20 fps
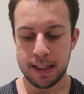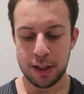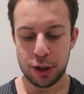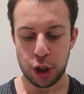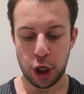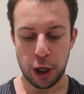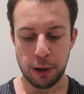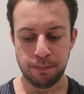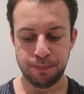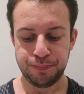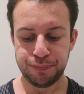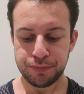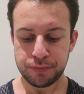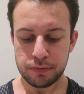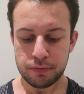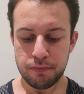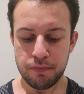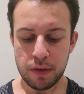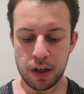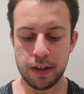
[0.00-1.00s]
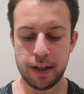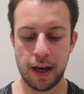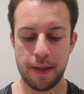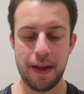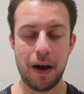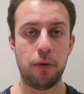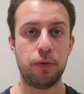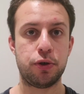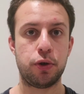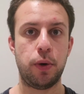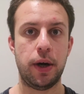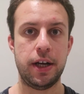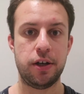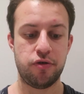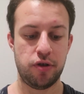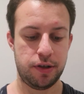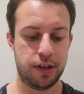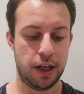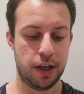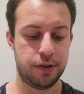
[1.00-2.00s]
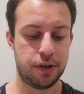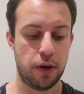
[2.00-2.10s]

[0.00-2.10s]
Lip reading: So yeah, that was quite interesting.